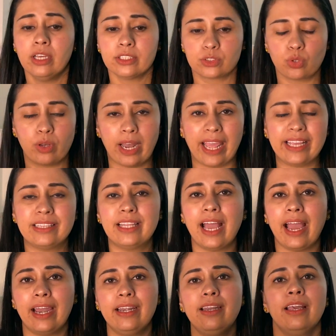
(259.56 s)
So like
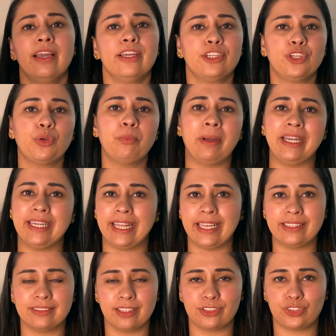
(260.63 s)
that you
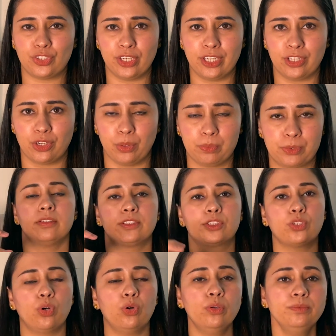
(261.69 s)
maintain the three groups.
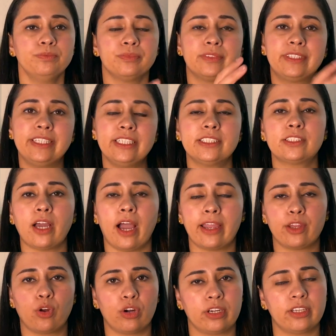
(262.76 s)
So these
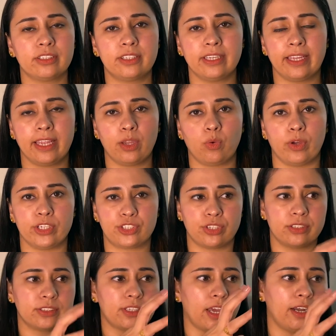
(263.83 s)
high order thinking
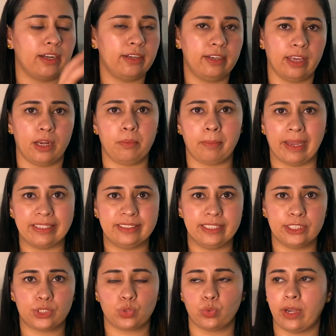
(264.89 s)
questions are done by
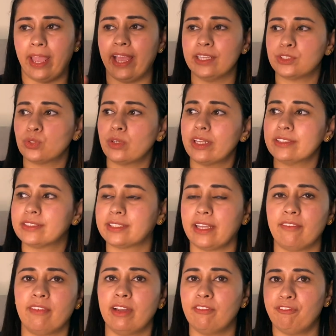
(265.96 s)
these students. As soon as they
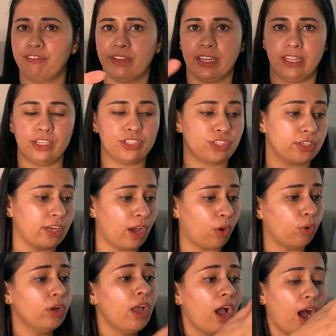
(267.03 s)
will finish,
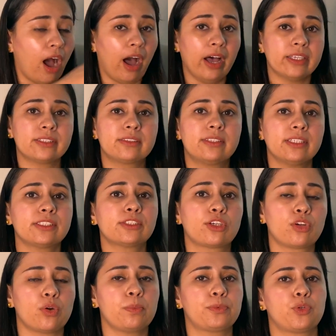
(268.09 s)
now ask this
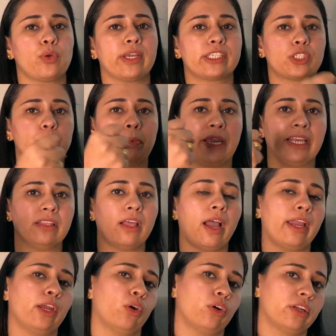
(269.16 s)
group to explain the
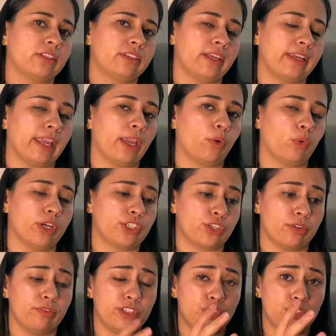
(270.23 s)
high order thinking
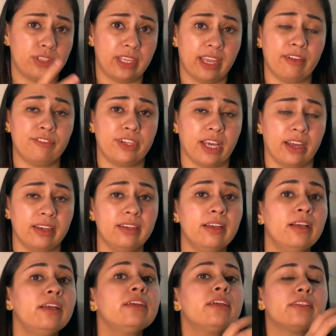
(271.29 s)
question which they have done.
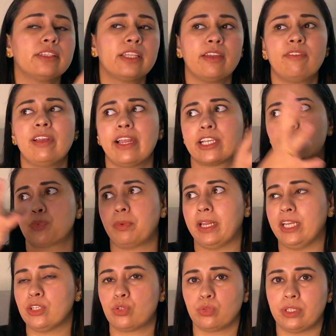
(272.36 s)
They will
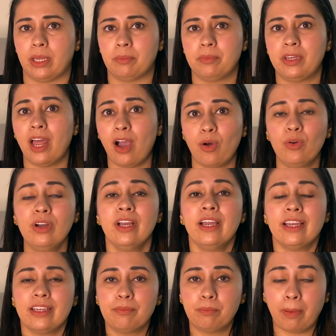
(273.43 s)
explain to them. Now
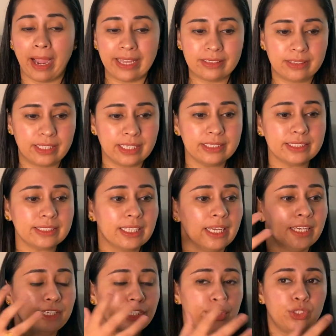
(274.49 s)
by this
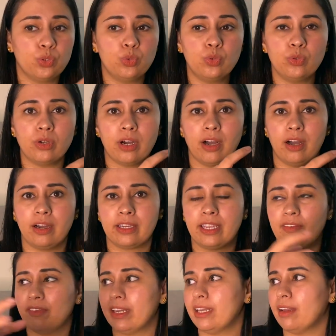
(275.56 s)
you
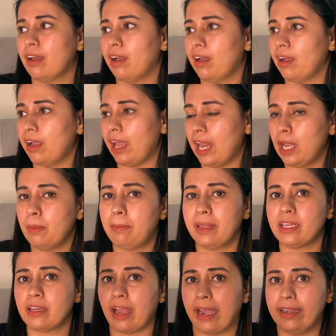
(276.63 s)
given help
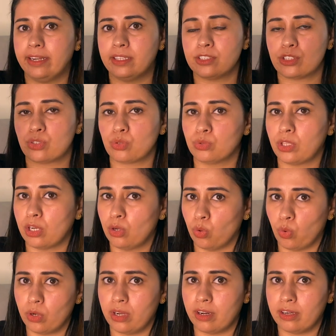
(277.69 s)
and guidance to the low
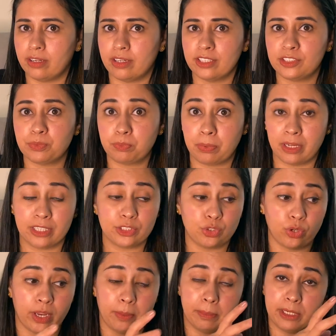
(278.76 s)
learners, plus
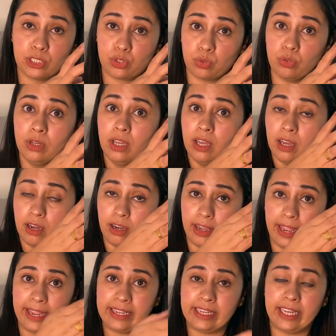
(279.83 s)
you able to
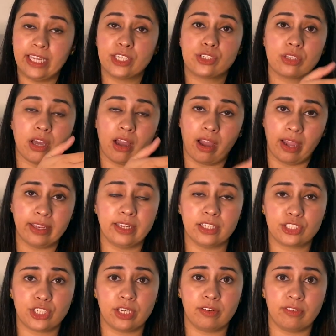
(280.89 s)
engage the high
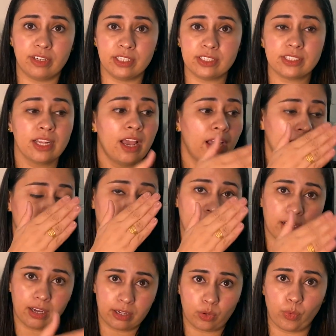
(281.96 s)
achievers,
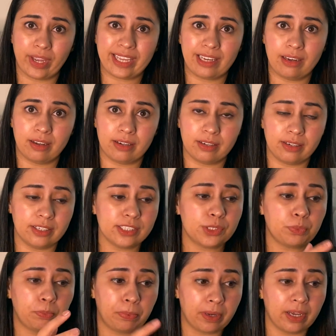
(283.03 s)
the quick learners,
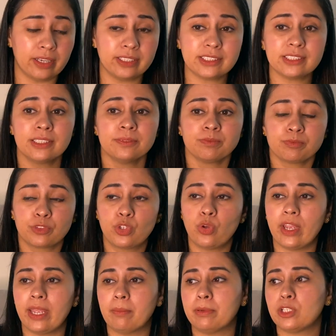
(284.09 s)
plus you're
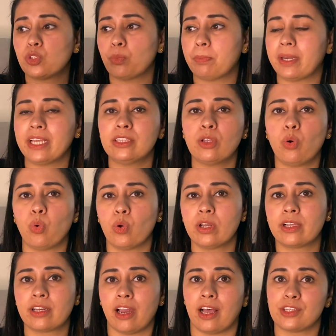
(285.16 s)
able to bring the whole
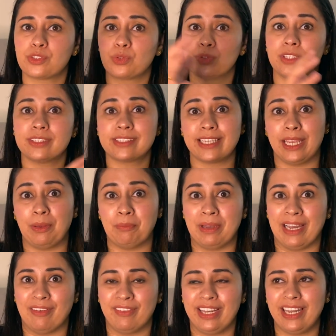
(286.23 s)
class to the same
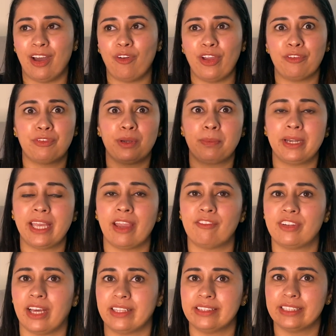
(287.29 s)
level. Now everybody
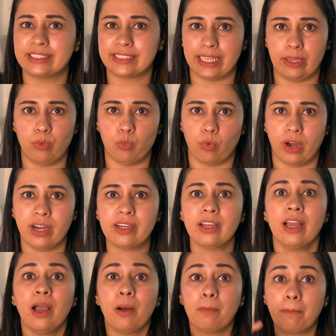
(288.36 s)
have done the same work,
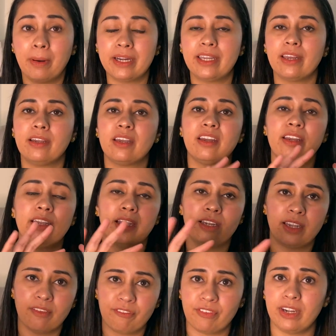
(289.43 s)
but in a
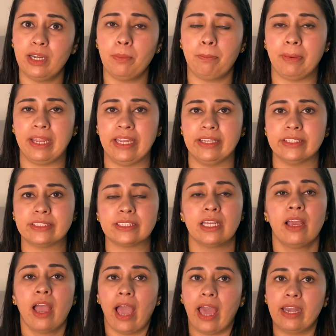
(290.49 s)
different pace
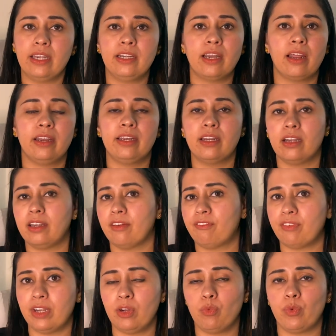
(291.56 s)
and in a
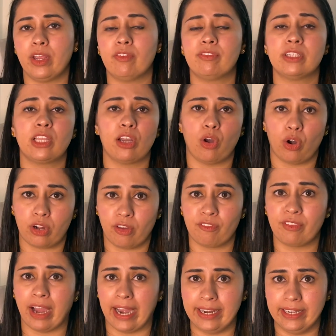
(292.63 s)
different way with a lot
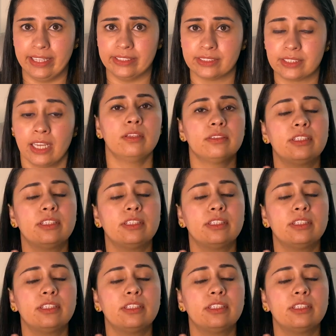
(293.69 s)
of guidance.